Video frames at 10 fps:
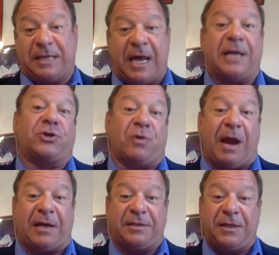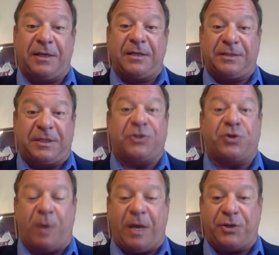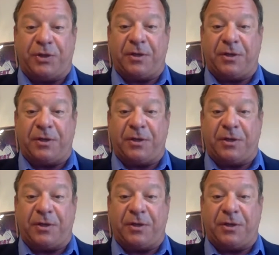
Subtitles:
contract situation.